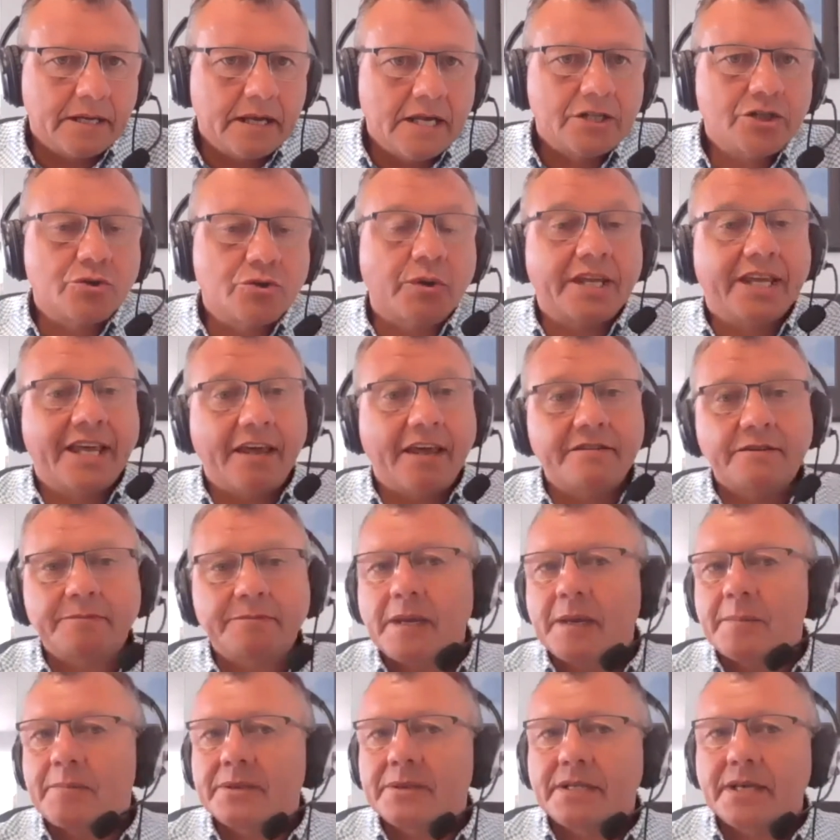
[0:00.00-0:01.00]
So it gives
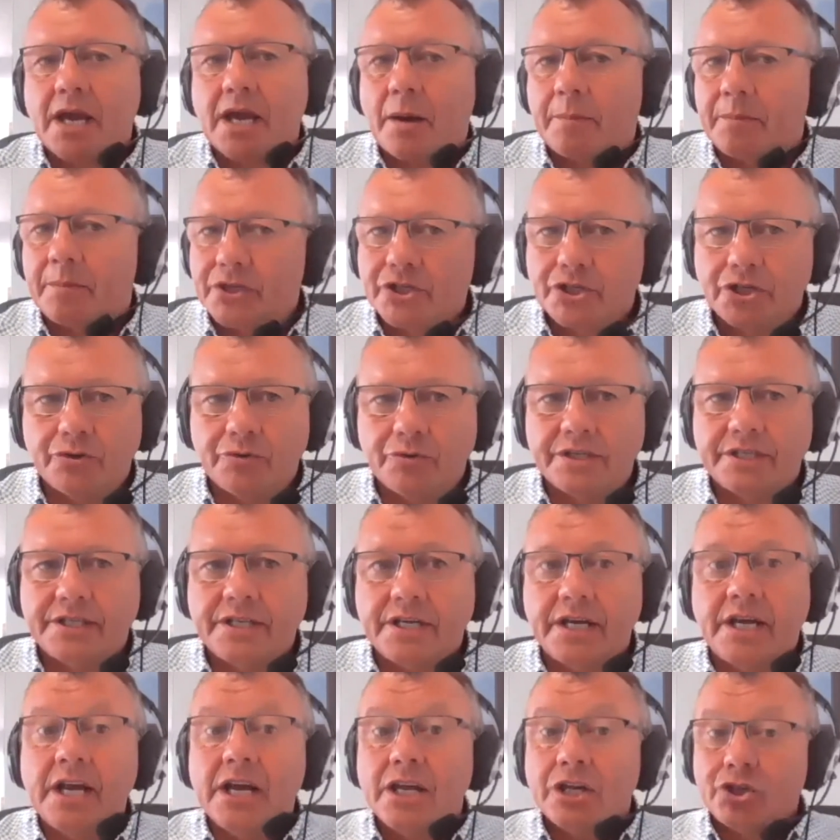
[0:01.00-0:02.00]
people the
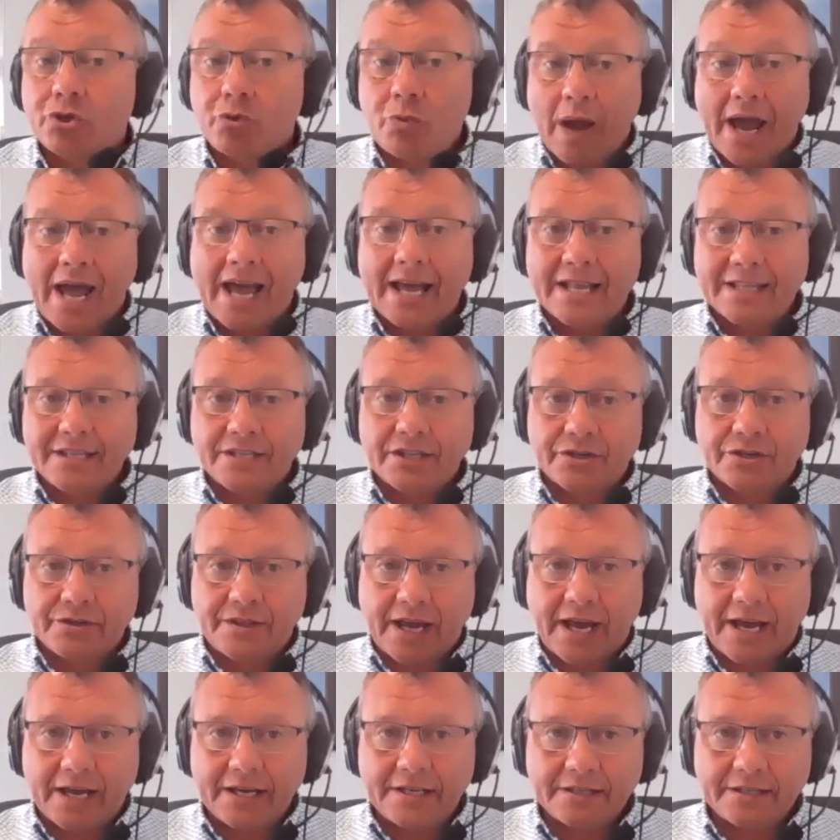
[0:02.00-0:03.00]
opportunity to answer
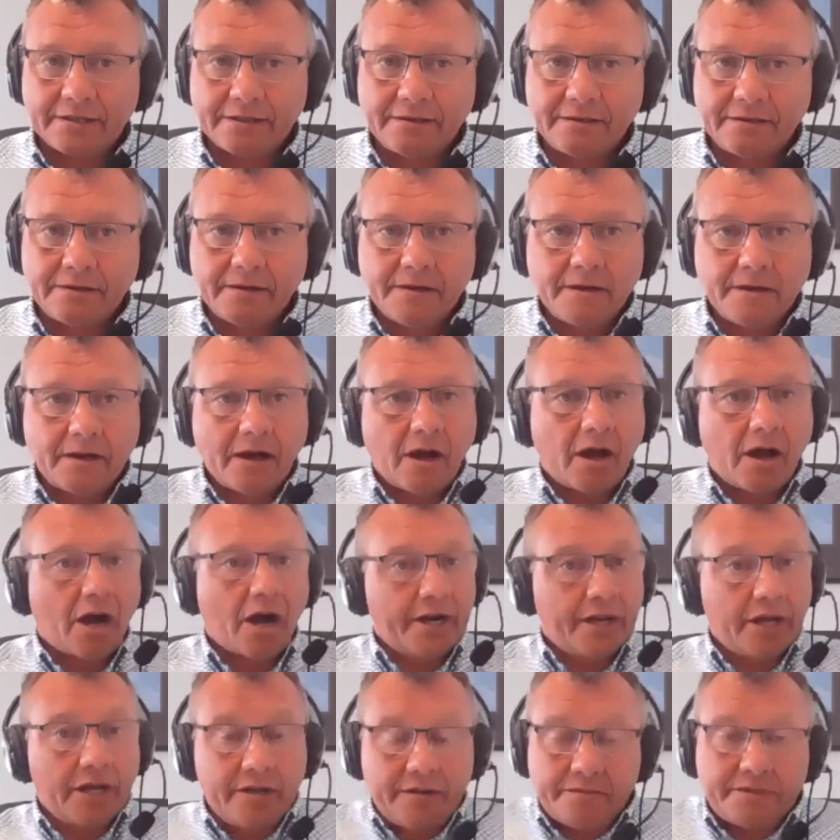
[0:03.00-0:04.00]
that on
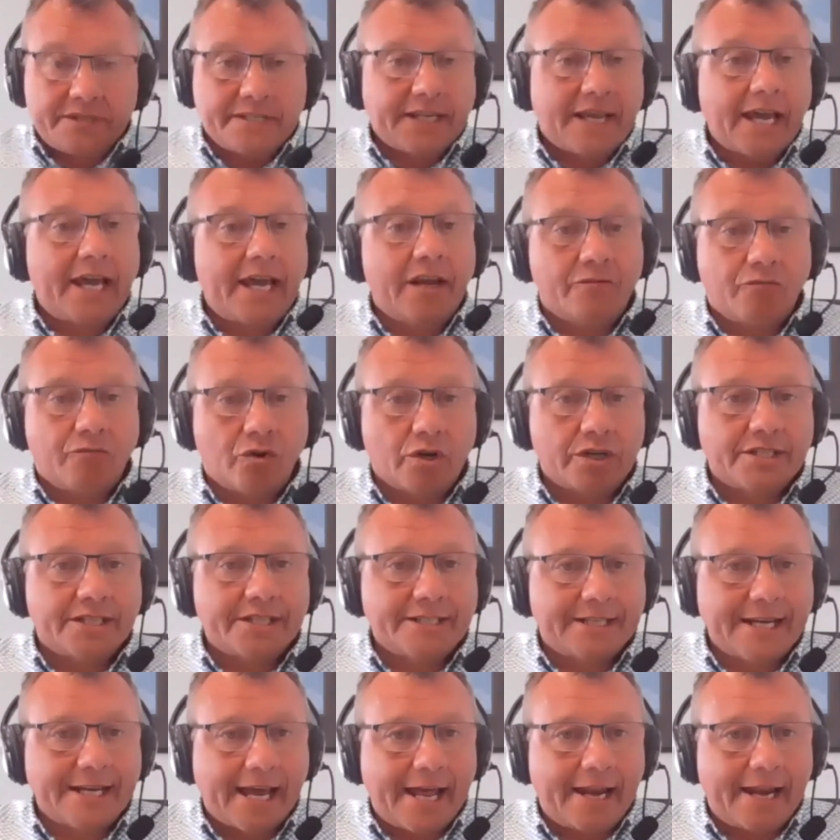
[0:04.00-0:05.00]
a scale of 1 to
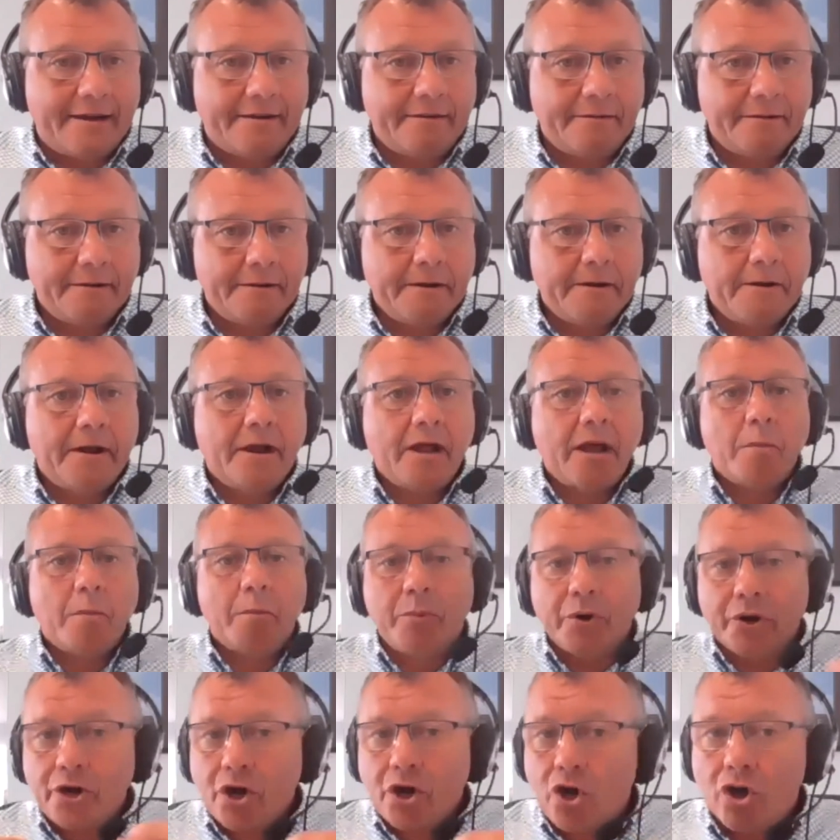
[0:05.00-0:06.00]
10,
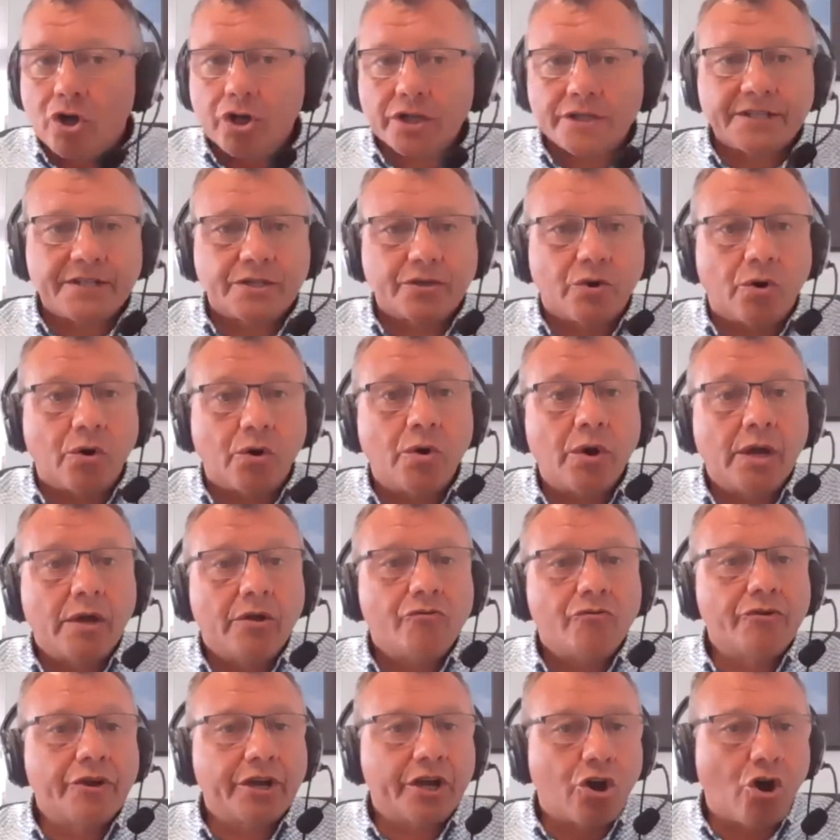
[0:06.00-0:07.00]
but also
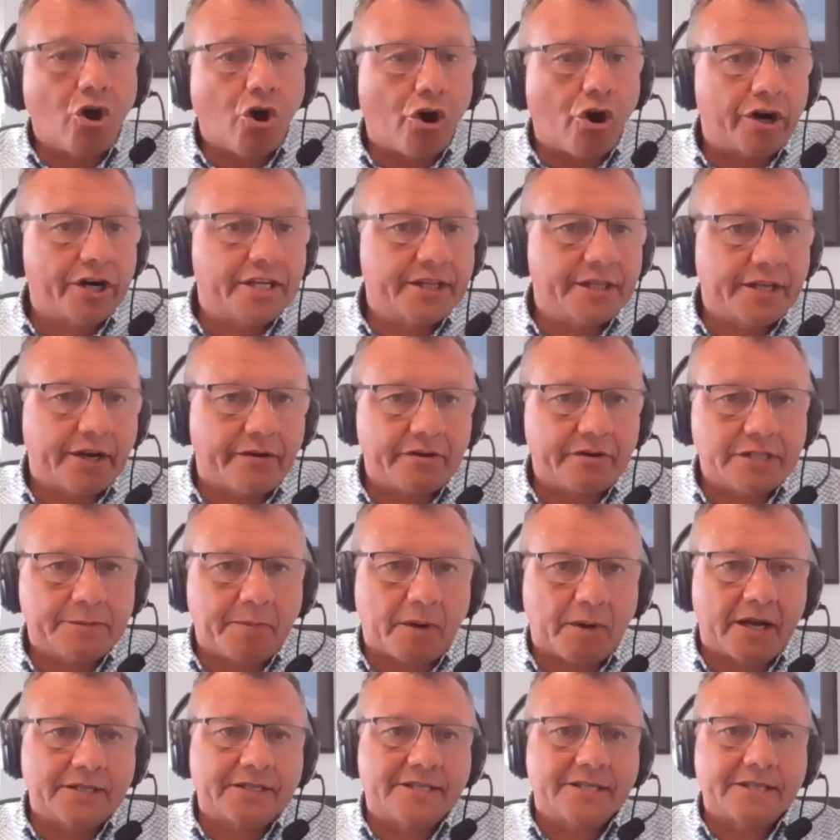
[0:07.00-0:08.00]
recording their
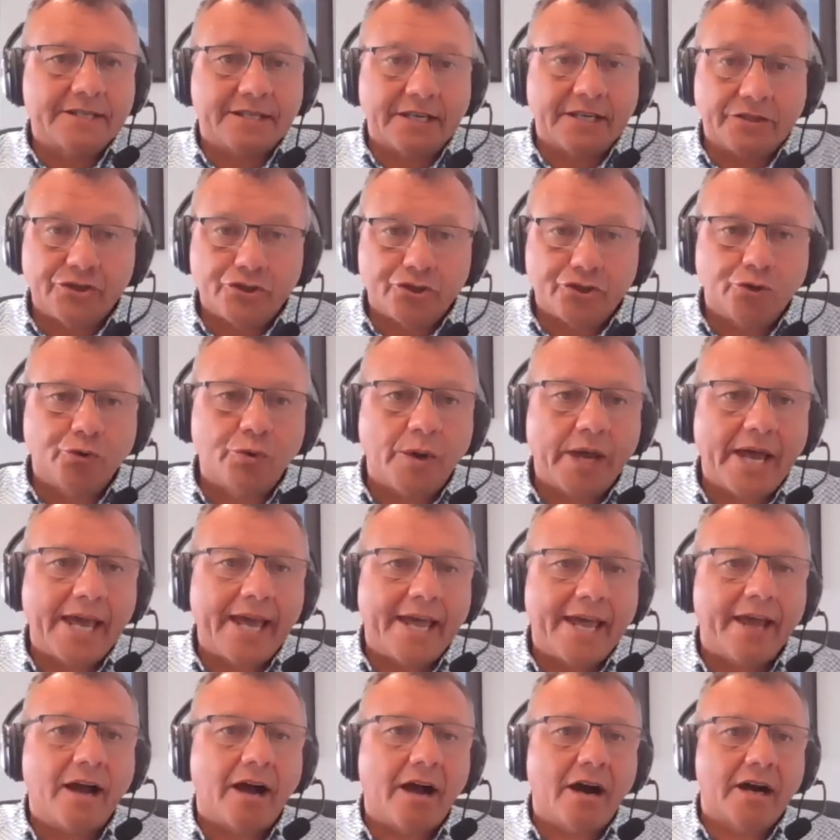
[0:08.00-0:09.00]
responses, and through
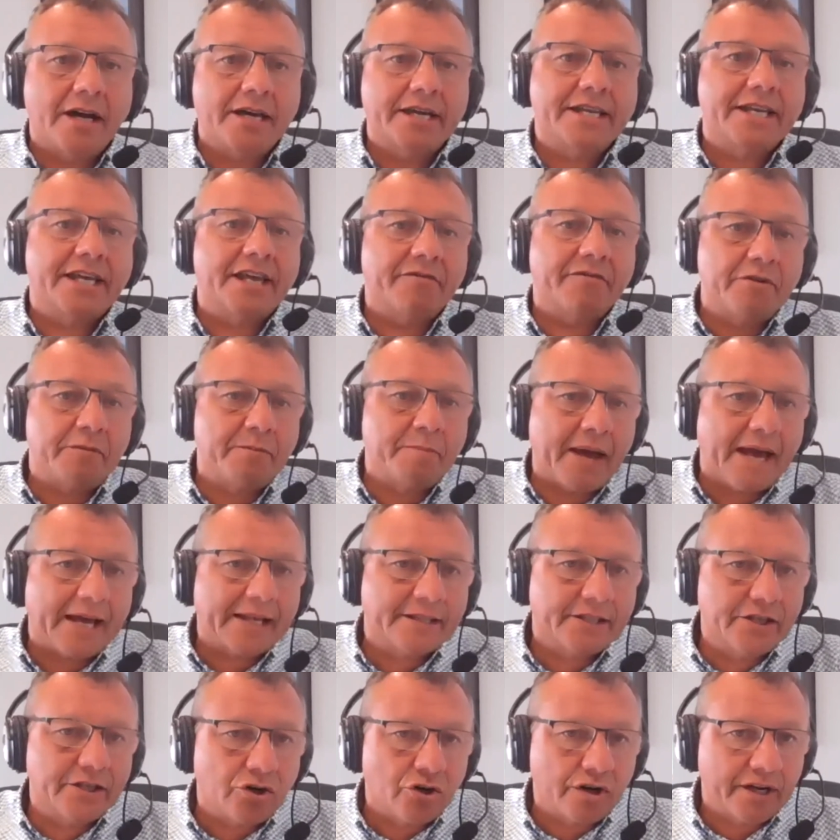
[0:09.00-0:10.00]
AI, giving back
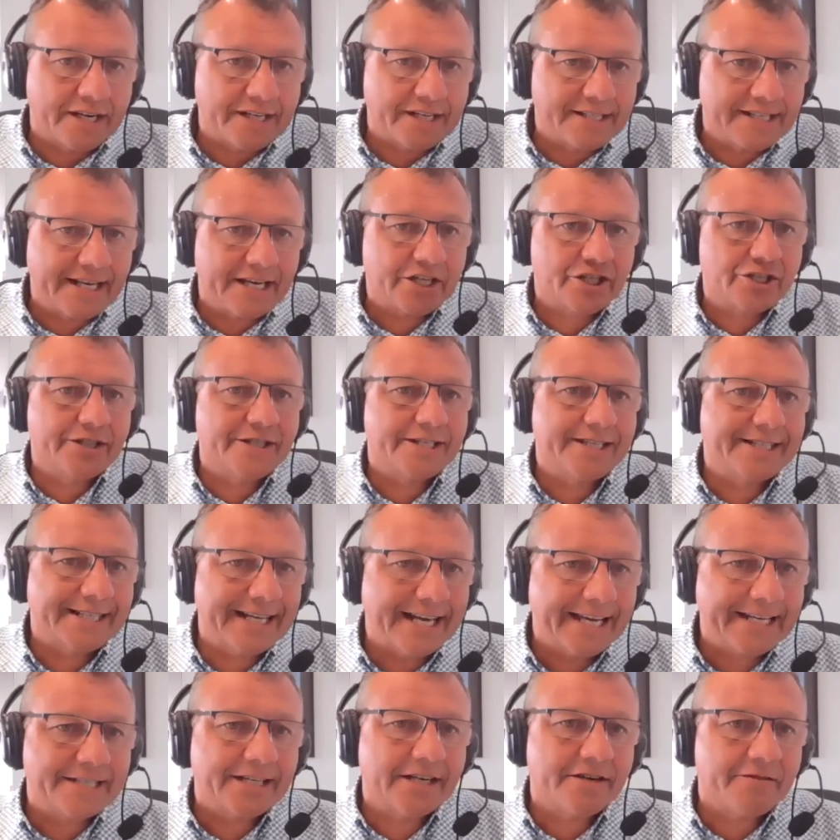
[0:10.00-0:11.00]
the organization the
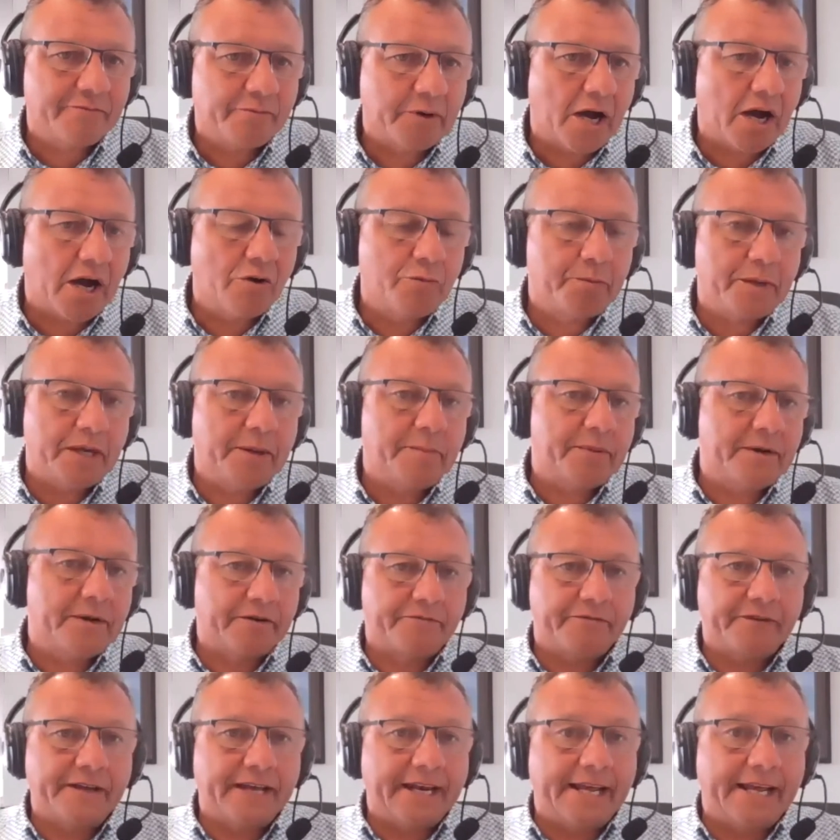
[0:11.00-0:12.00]
data of how people are
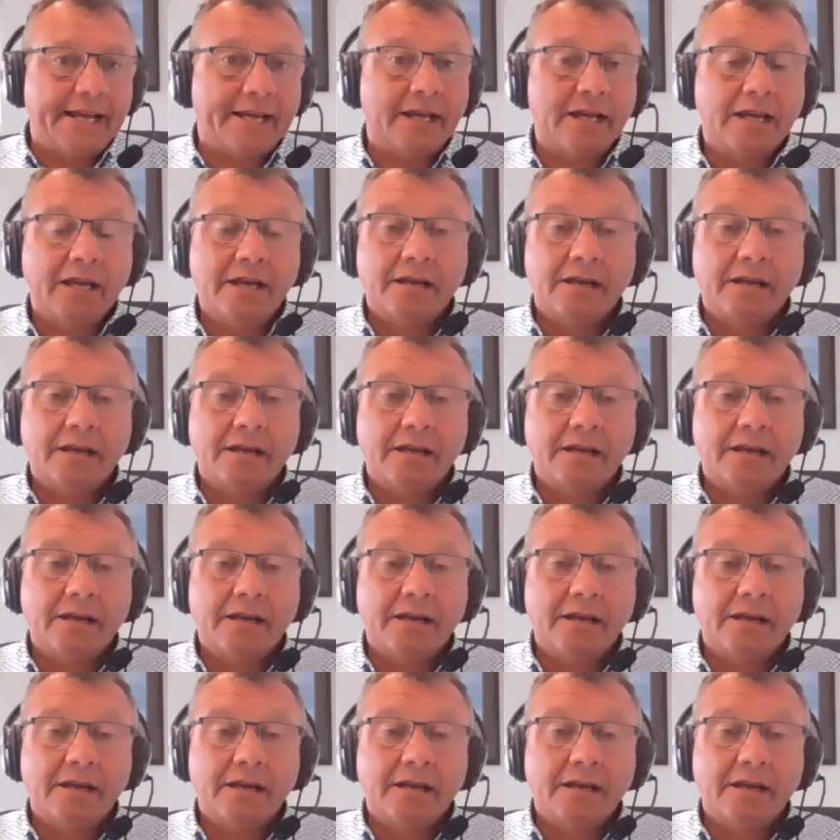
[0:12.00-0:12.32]
feeling,